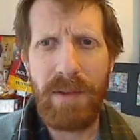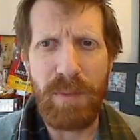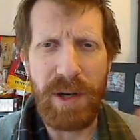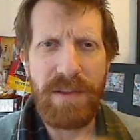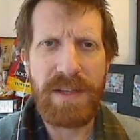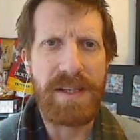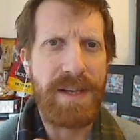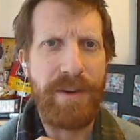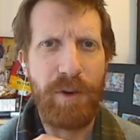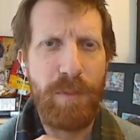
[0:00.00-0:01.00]
everybody, this is
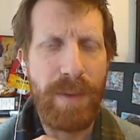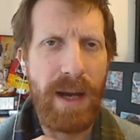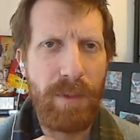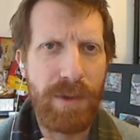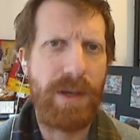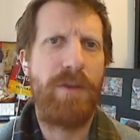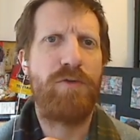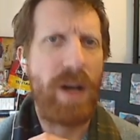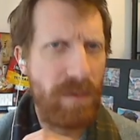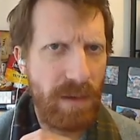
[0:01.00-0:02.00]
Hero back with another
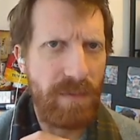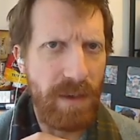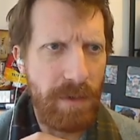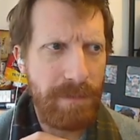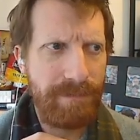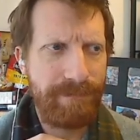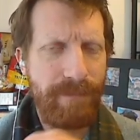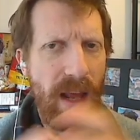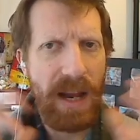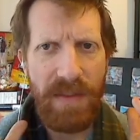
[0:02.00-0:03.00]
Dragonflight video.
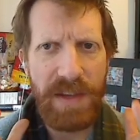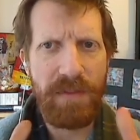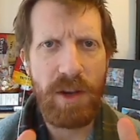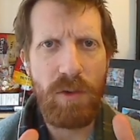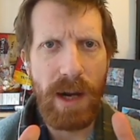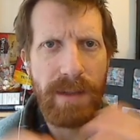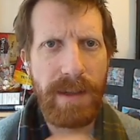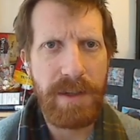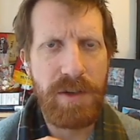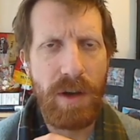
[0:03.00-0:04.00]
In this video, I'd
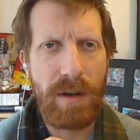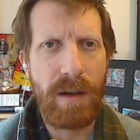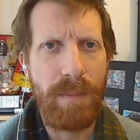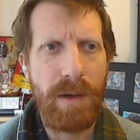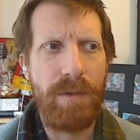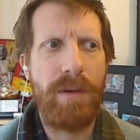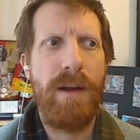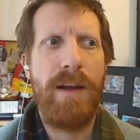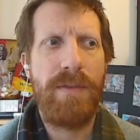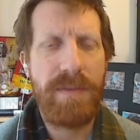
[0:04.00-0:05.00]
like to talk about
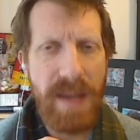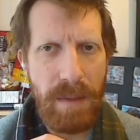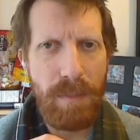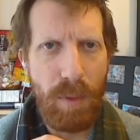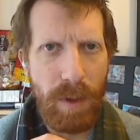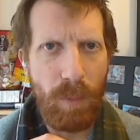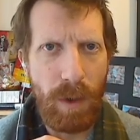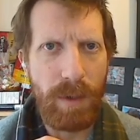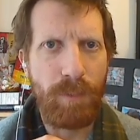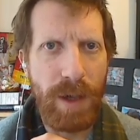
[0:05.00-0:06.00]
10.1
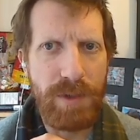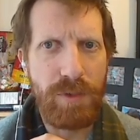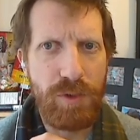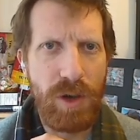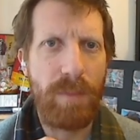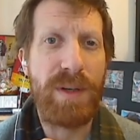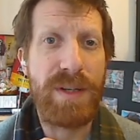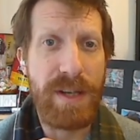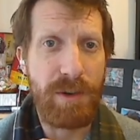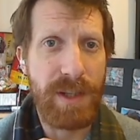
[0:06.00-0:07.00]
Resto Shaman
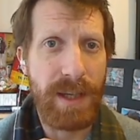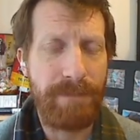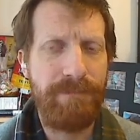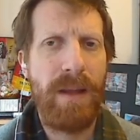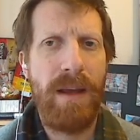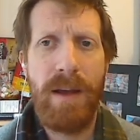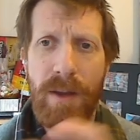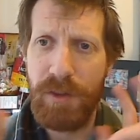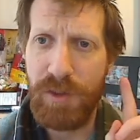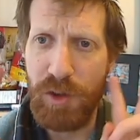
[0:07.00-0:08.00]
tier set.
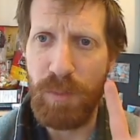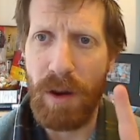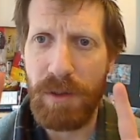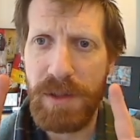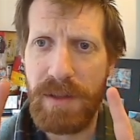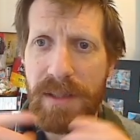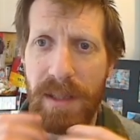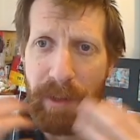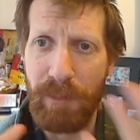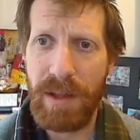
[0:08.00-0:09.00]
Two parts to this, let
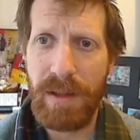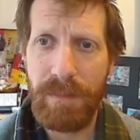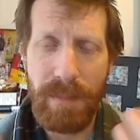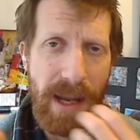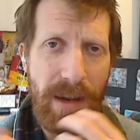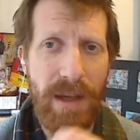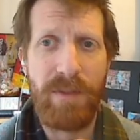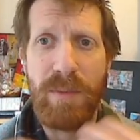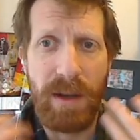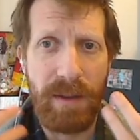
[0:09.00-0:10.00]
me read them and I'll give
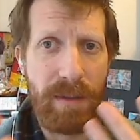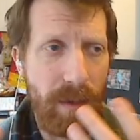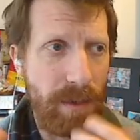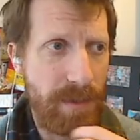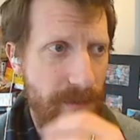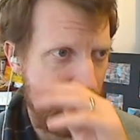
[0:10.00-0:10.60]
you my thoughts.